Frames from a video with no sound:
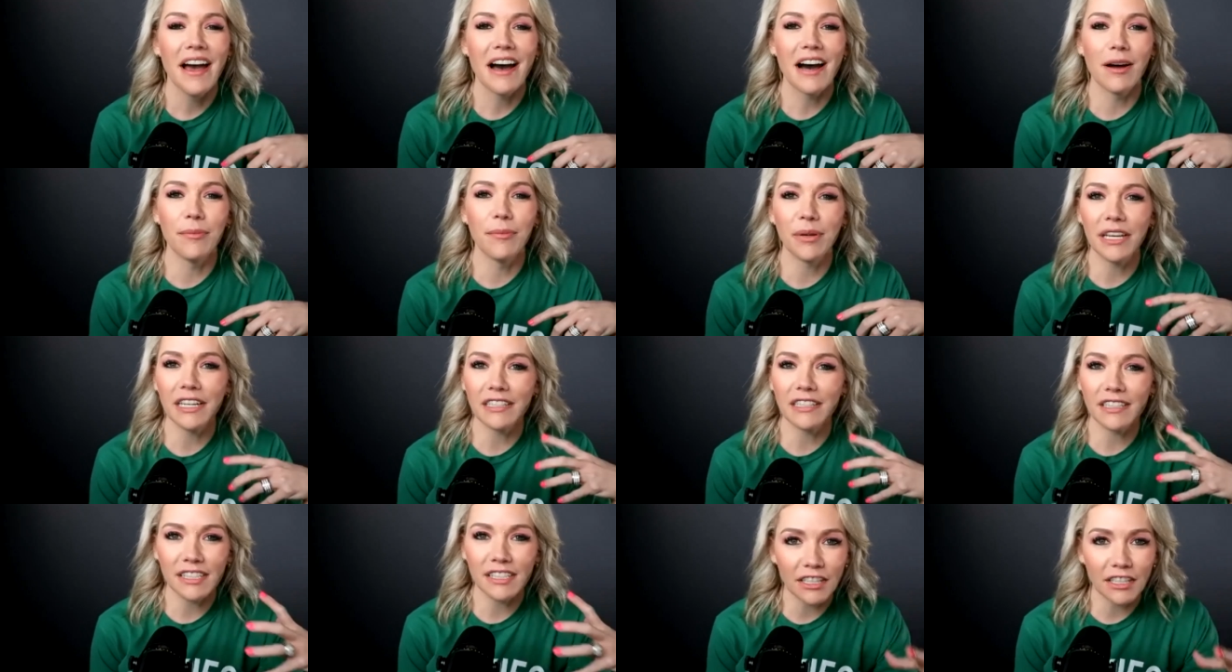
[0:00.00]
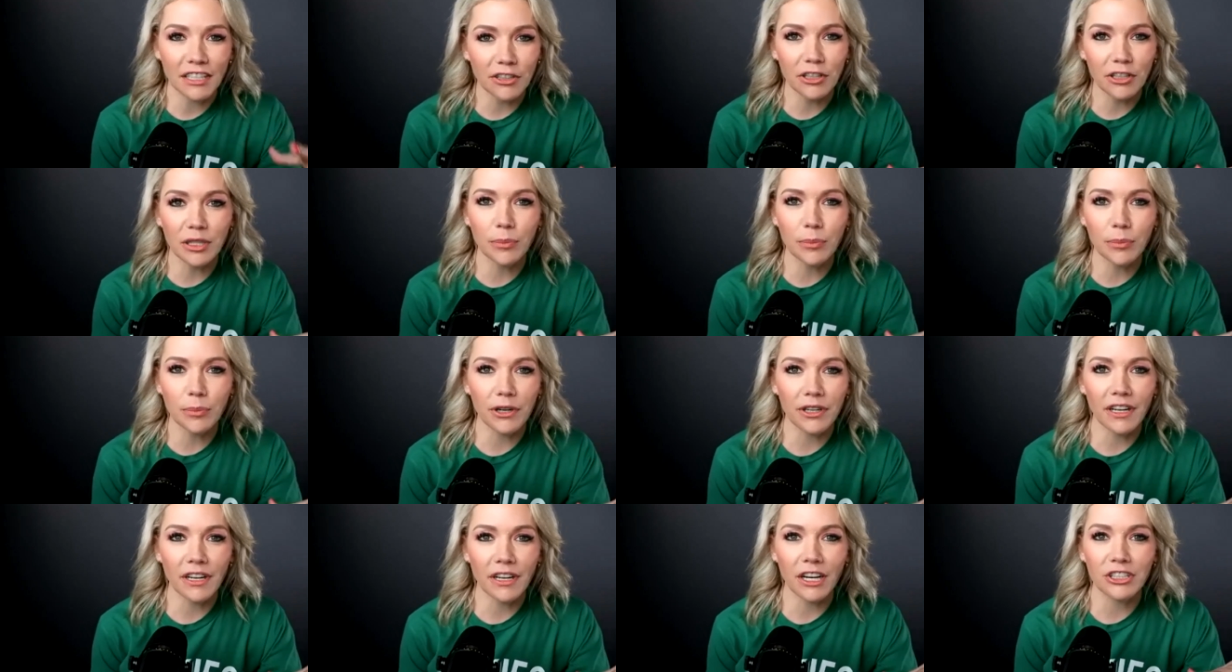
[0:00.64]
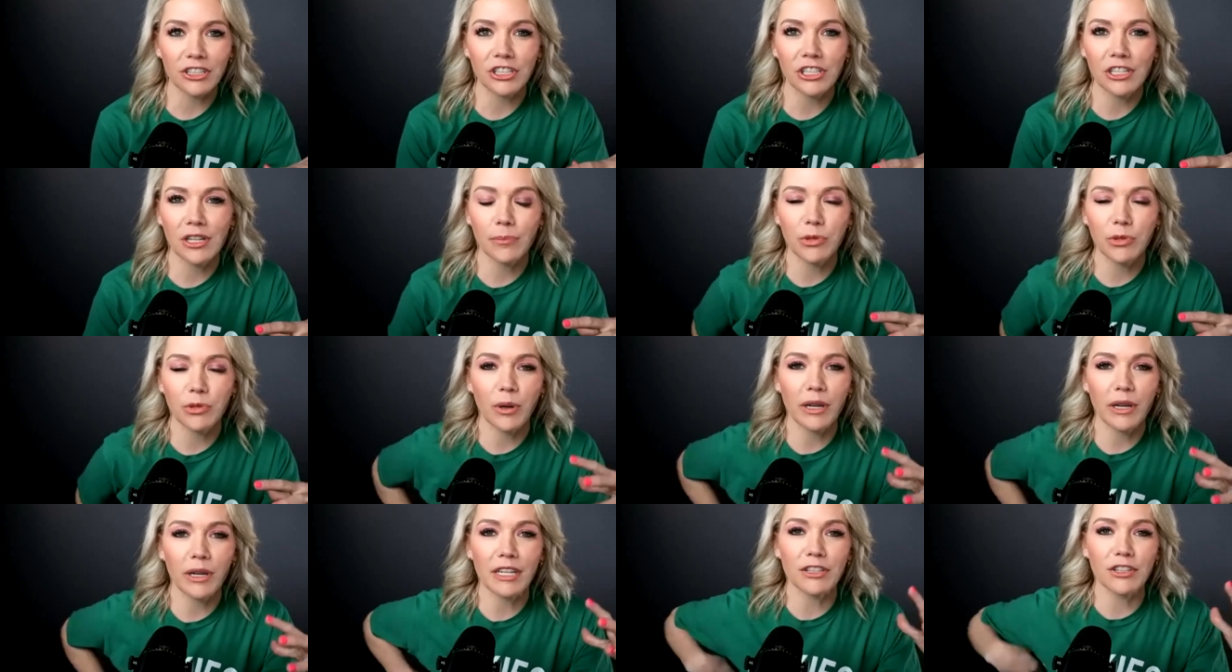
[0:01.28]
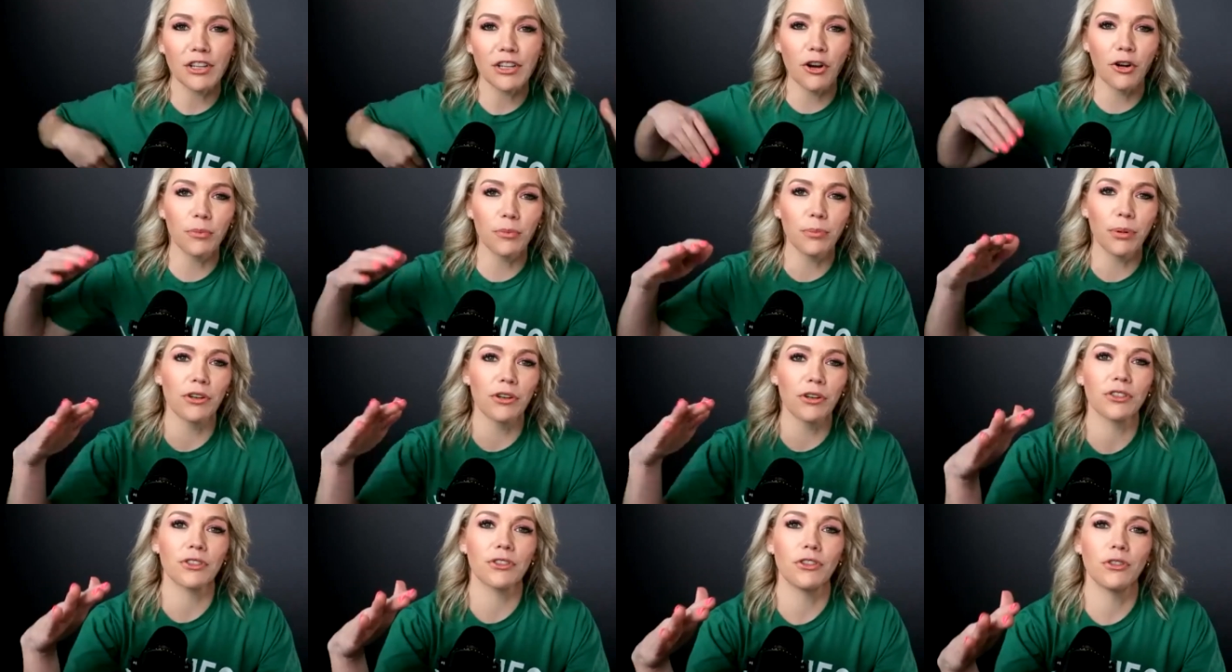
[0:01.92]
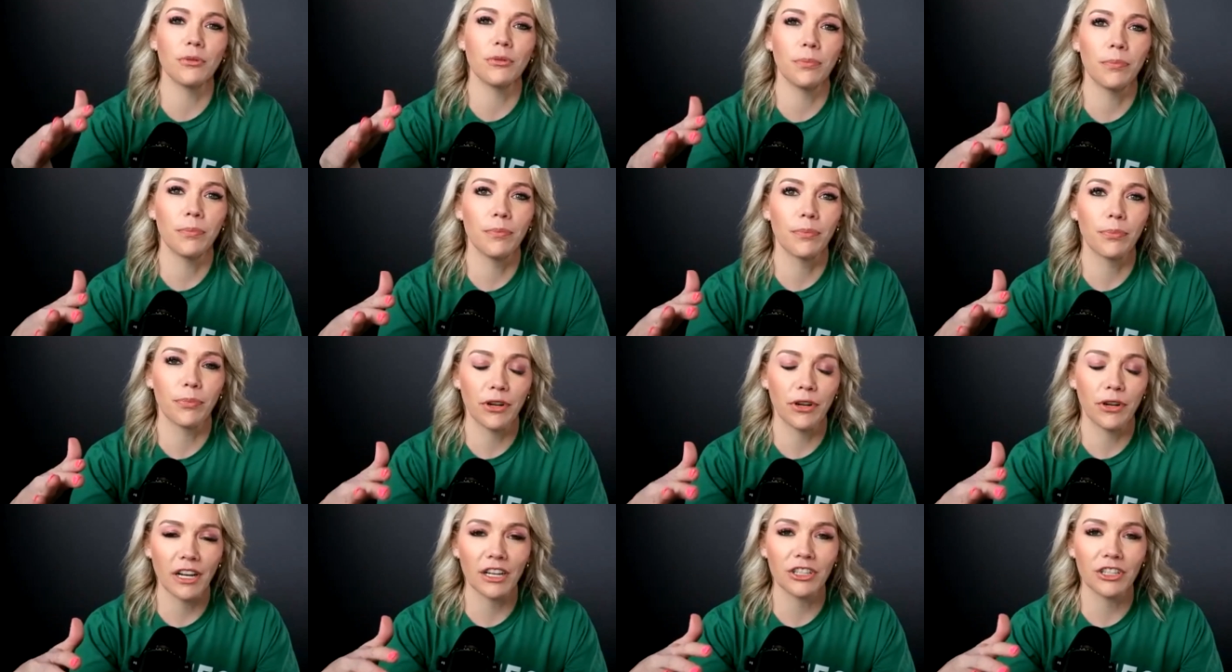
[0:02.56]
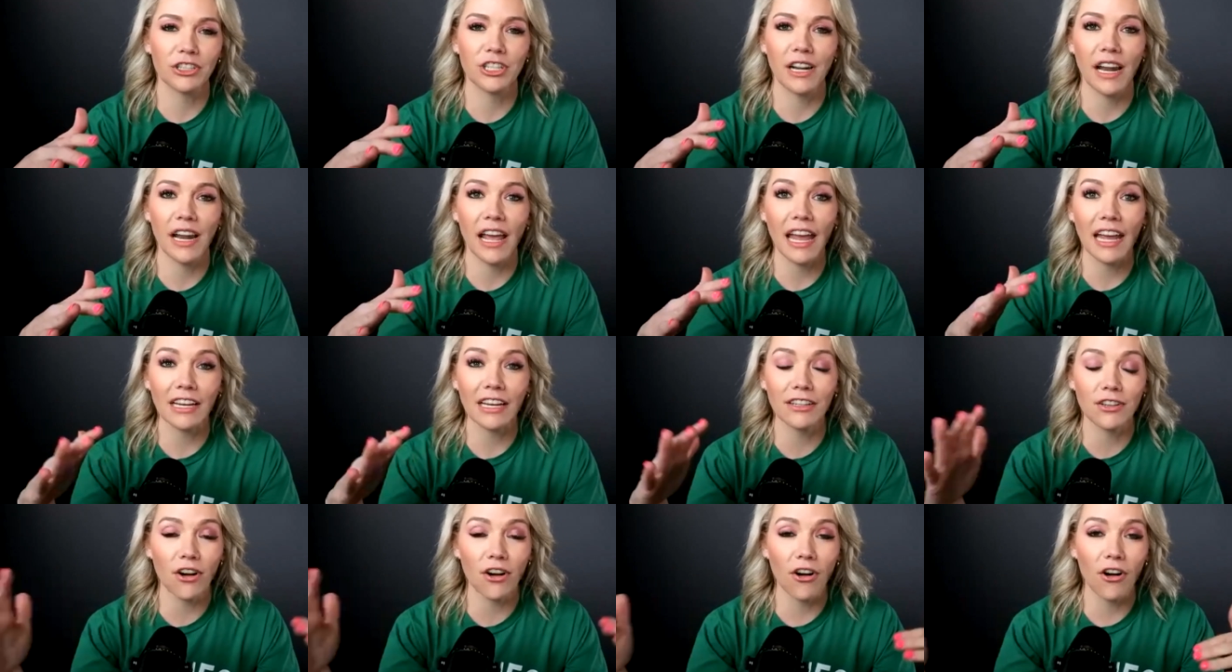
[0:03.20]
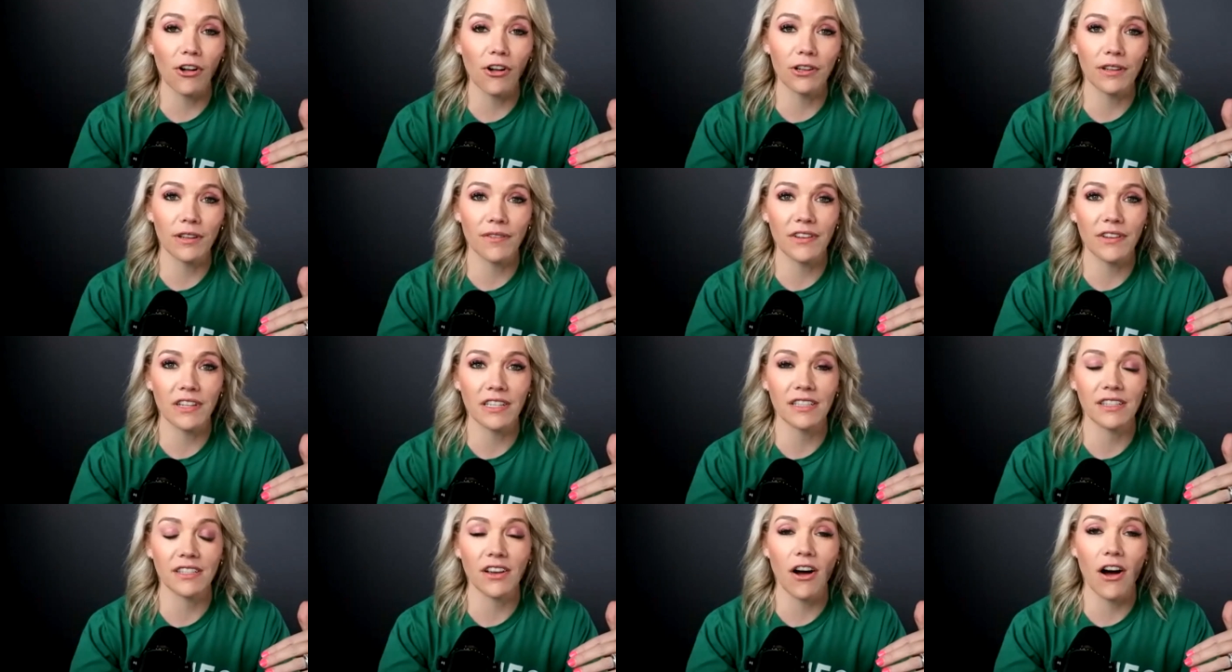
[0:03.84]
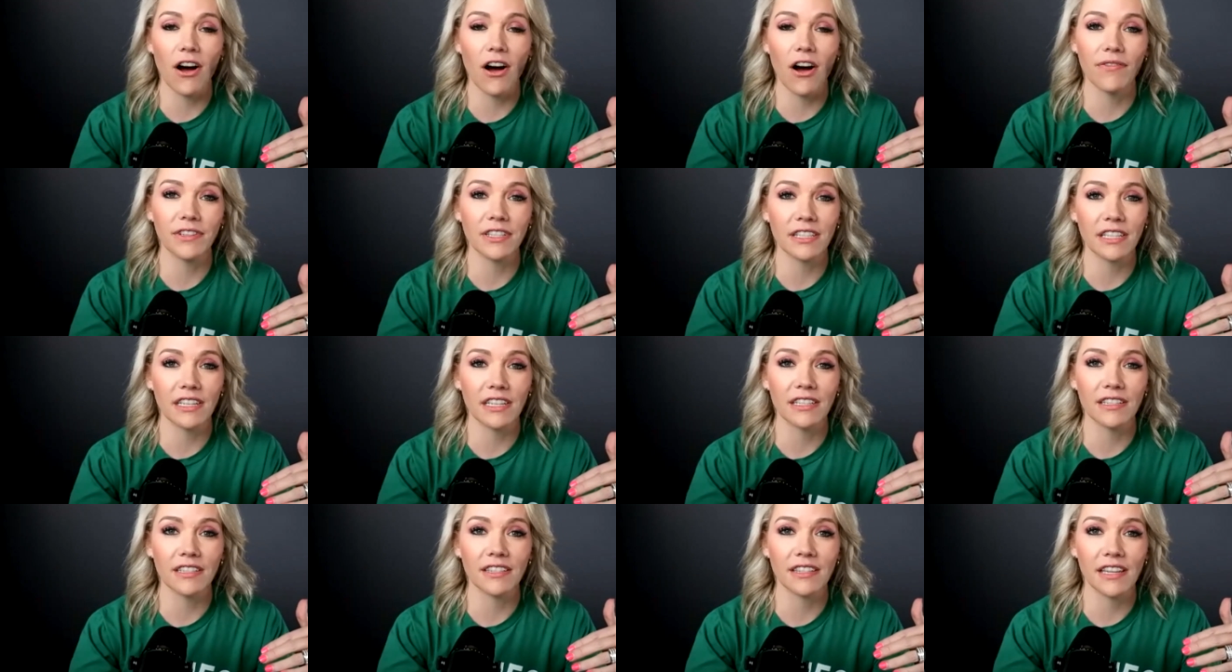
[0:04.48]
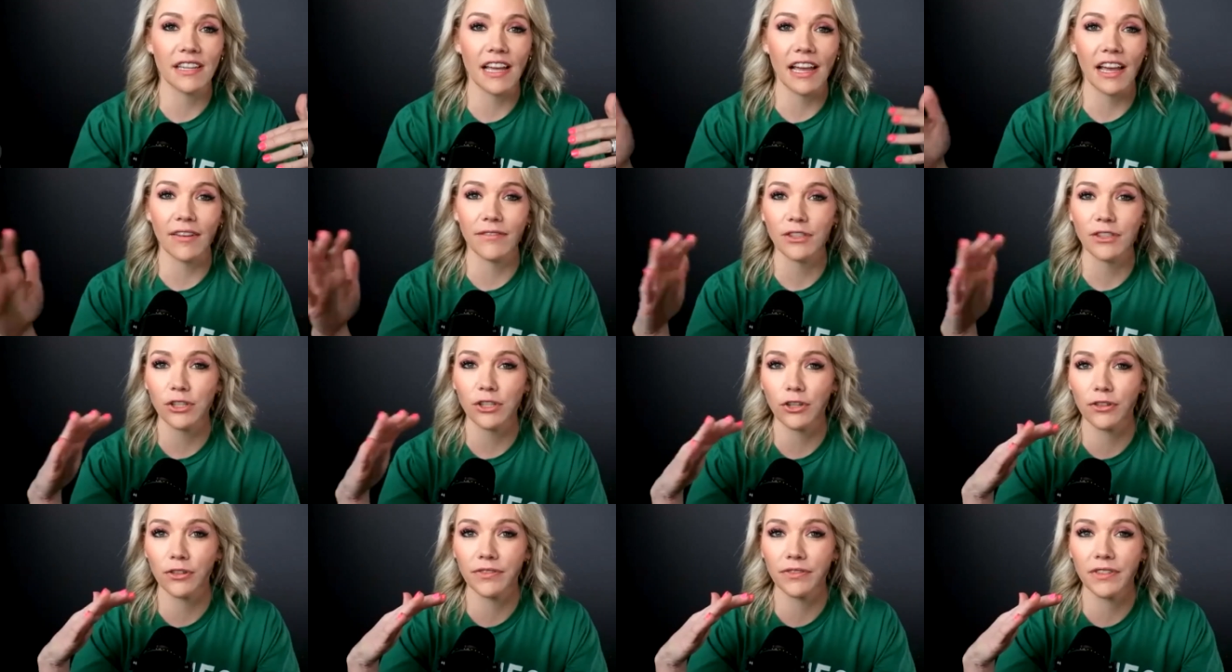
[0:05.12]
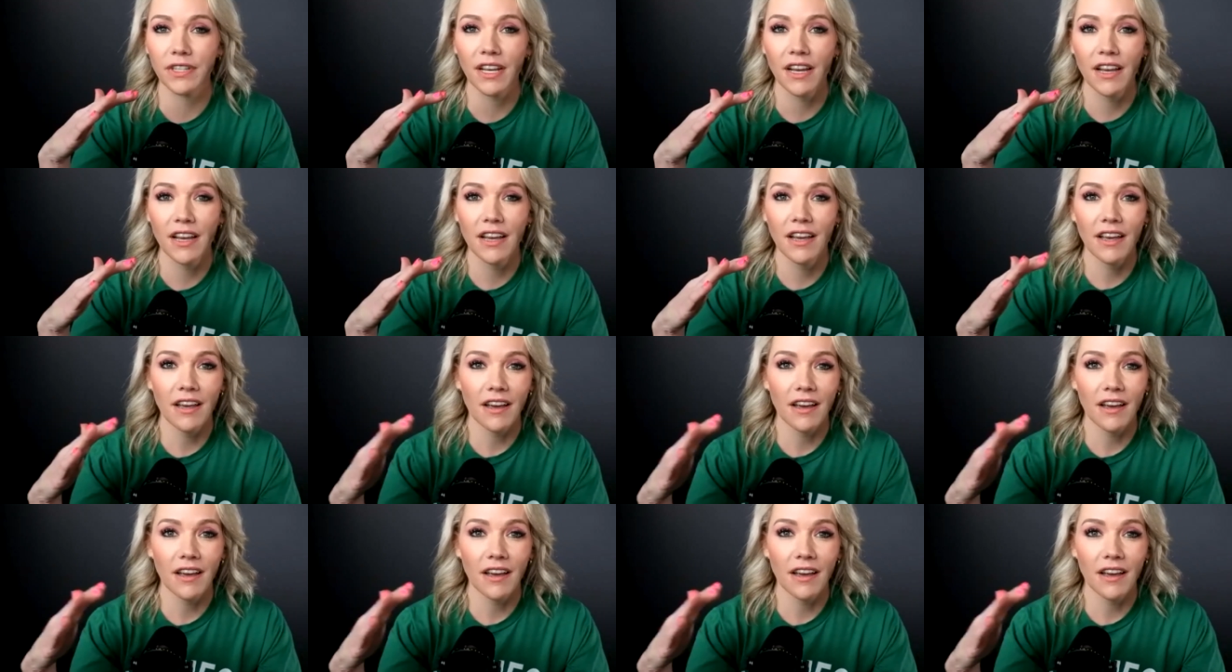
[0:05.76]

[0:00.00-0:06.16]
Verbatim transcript: Um, he's still in production in between his own personal production and all of his offices. They have served